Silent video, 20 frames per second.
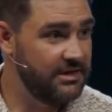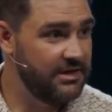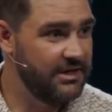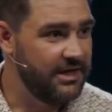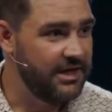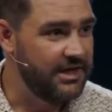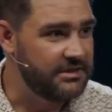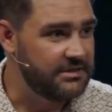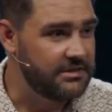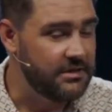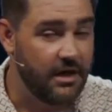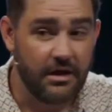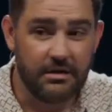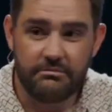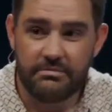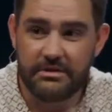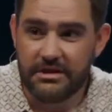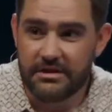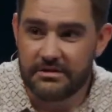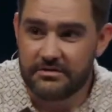And God
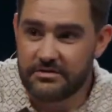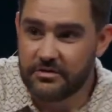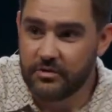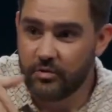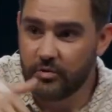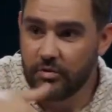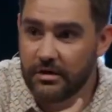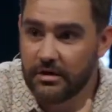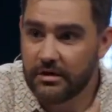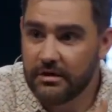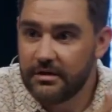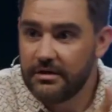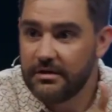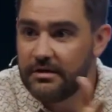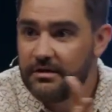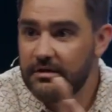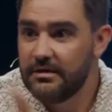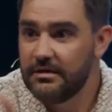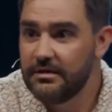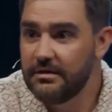begins to work
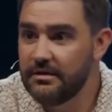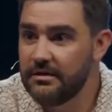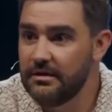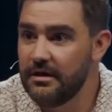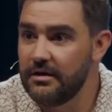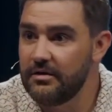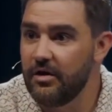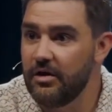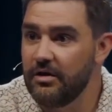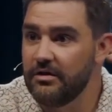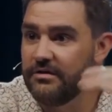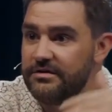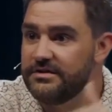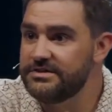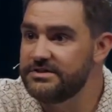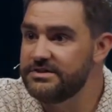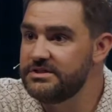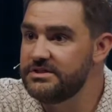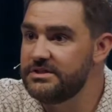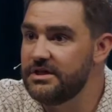in all of this
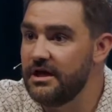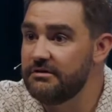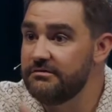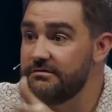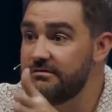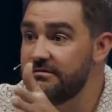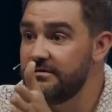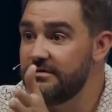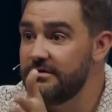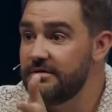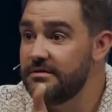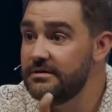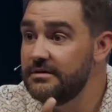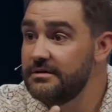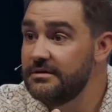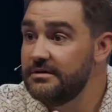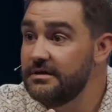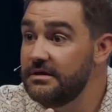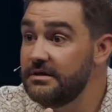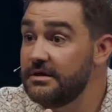stuff.
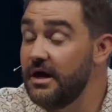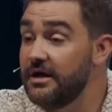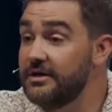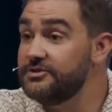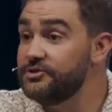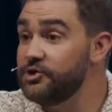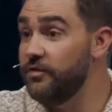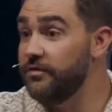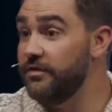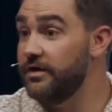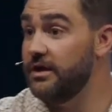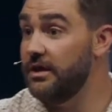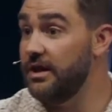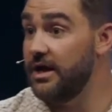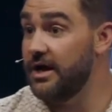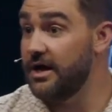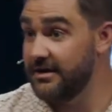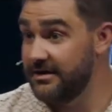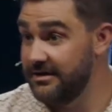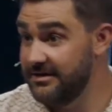God is on the
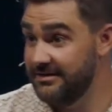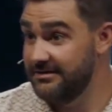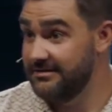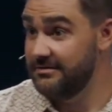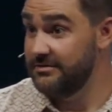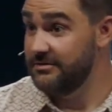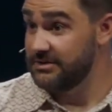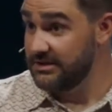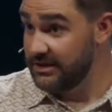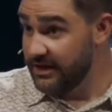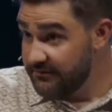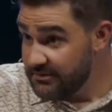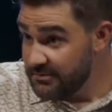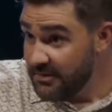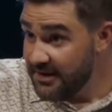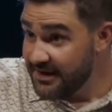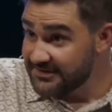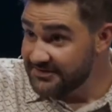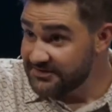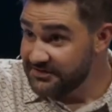clock. There's 11
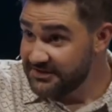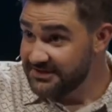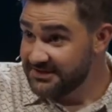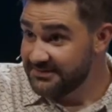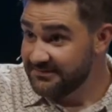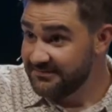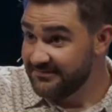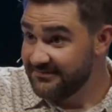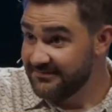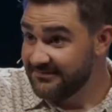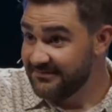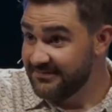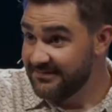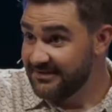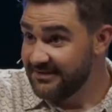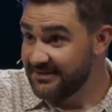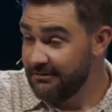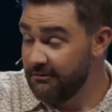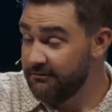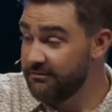months.
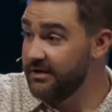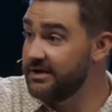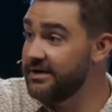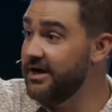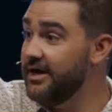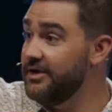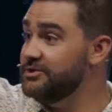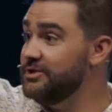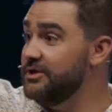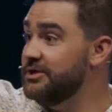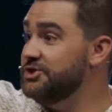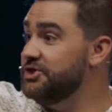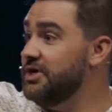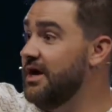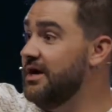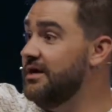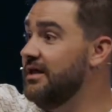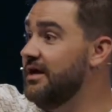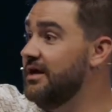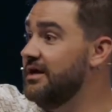You ever feel like God is on a
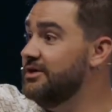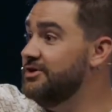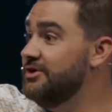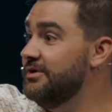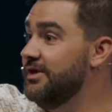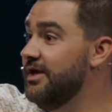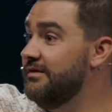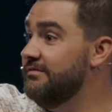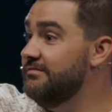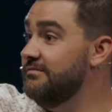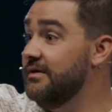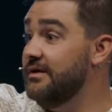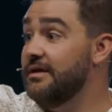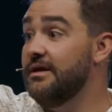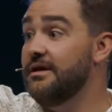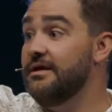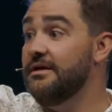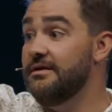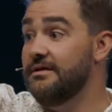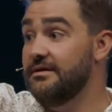shot clock in your life? Like,
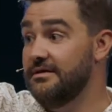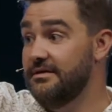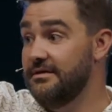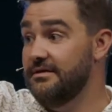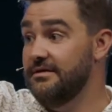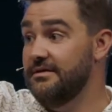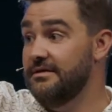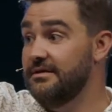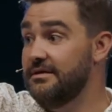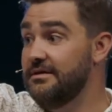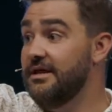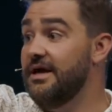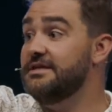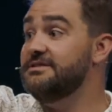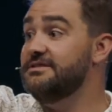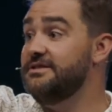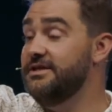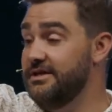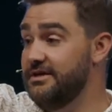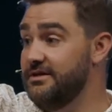hey, clock's
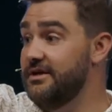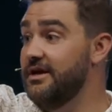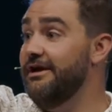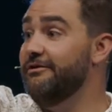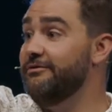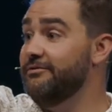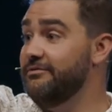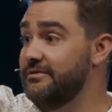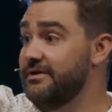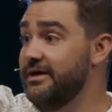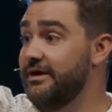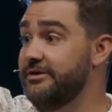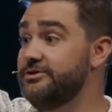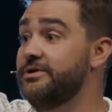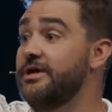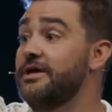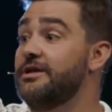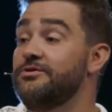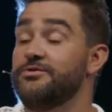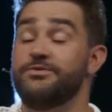ticking down. God, you
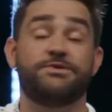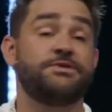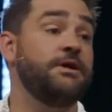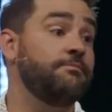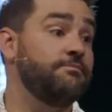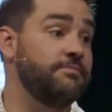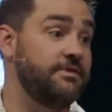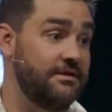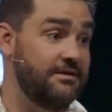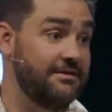got to do something.